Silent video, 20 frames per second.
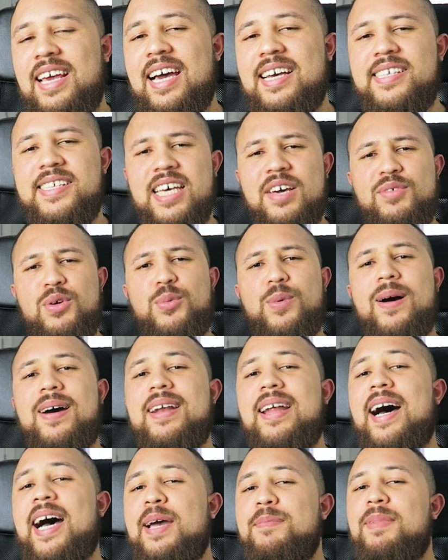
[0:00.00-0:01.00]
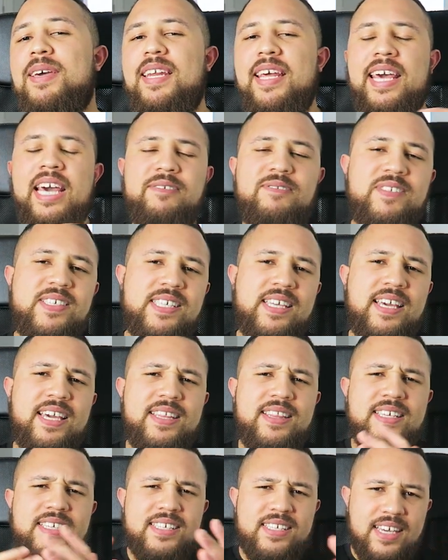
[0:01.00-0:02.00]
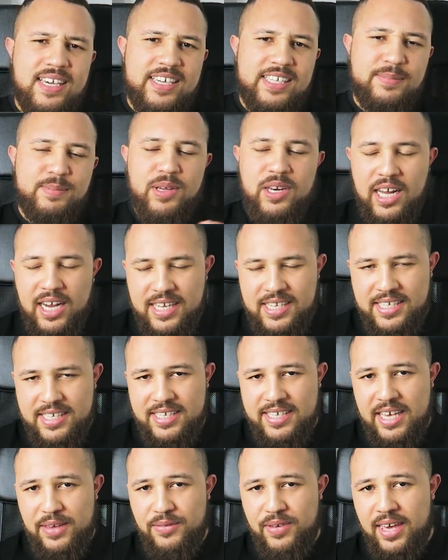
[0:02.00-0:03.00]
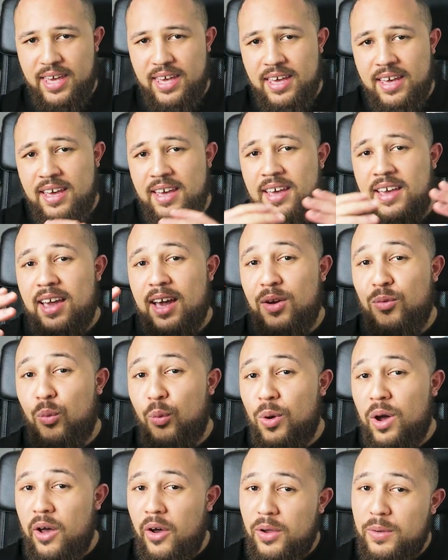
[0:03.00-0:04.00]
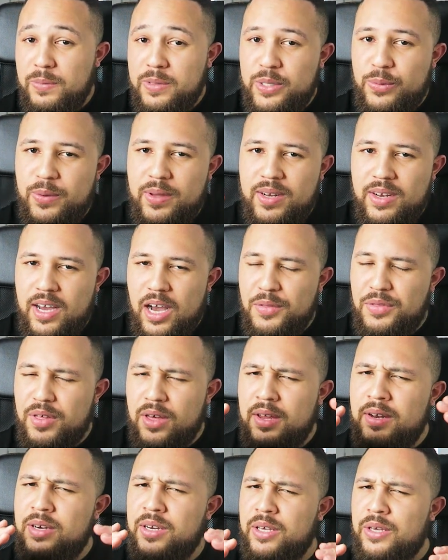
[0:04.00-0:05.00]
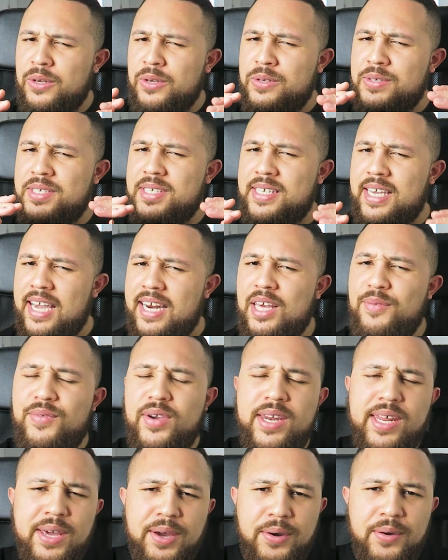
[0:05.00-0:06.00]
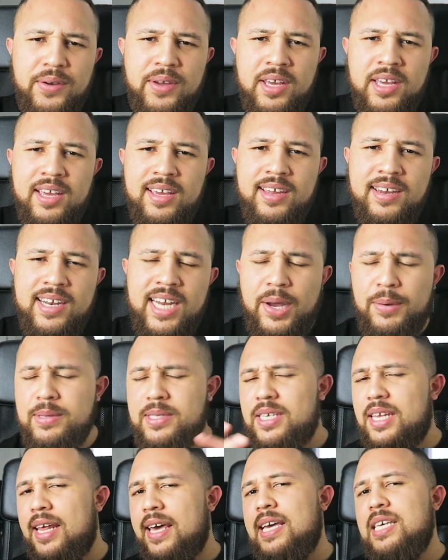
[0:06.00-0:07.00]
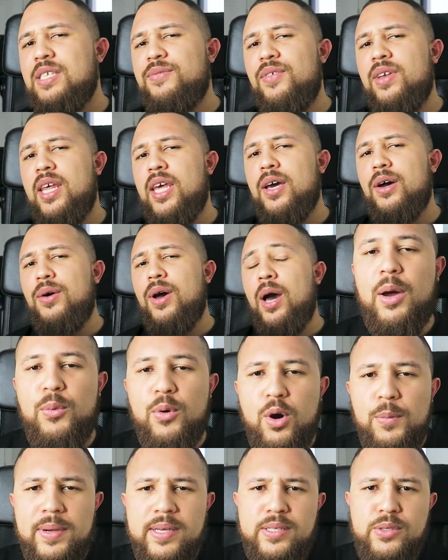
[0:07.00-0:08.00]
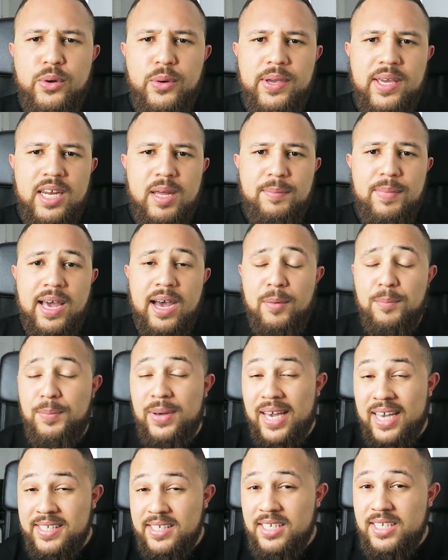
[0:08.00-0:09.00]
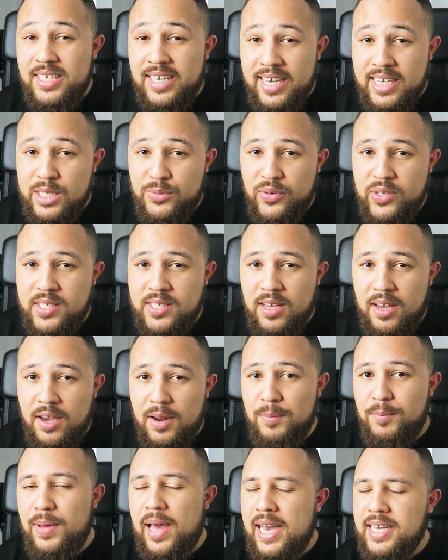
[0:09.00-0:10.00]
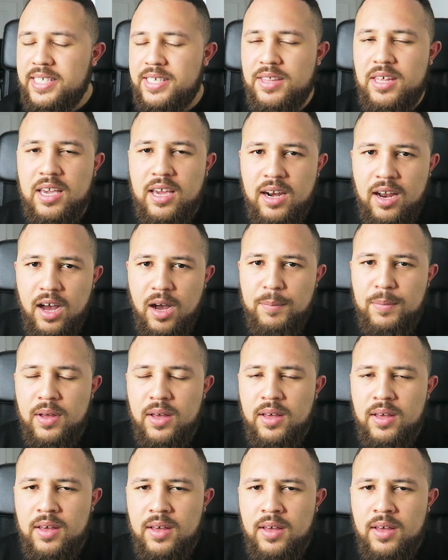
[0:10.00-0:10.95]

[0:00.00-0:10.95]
Yes, everyone, I'm Mimi FC, this is Beeline CV, and welcome to another News Daily video. Now in today's video, I will be talking about Petr Cech's return back to the club.